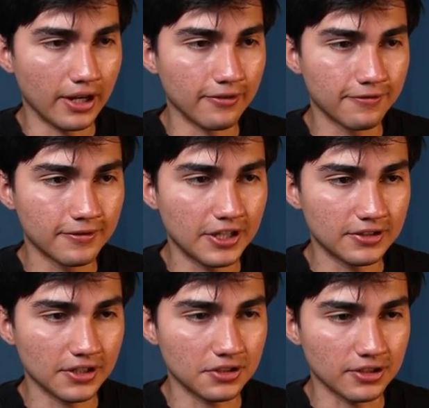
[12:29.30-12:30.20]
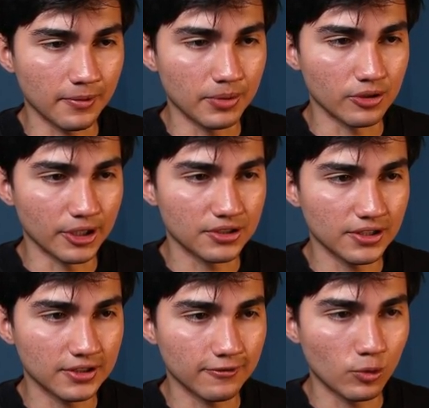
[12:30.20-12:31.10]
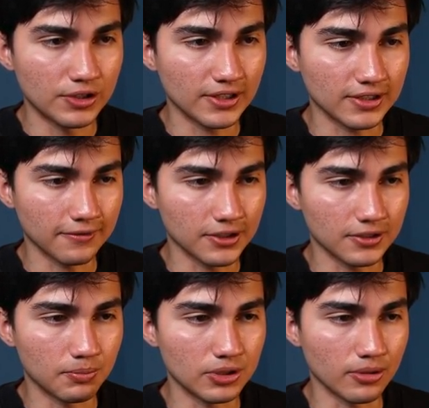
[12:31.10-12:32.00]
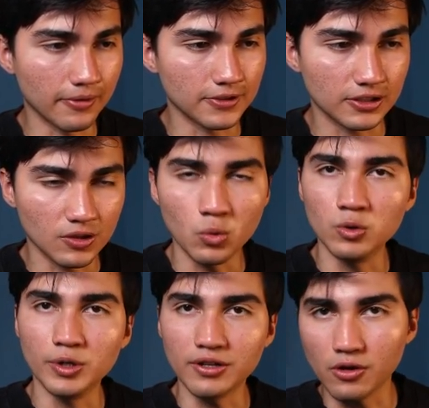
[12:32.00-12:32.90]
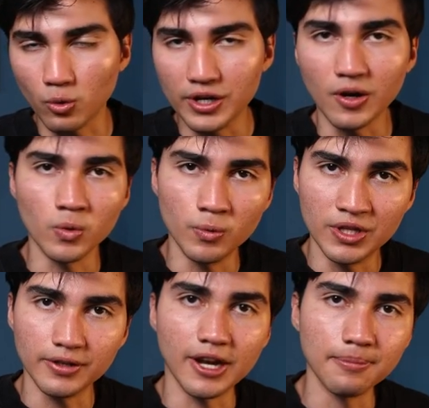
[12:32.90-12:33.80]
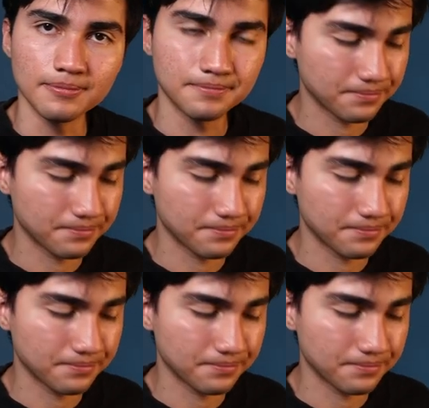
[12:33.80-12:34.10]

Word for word: And if king takes g7, bishop h6, if queen takes f6, bishop f6, and we're winning the queen and we win the game.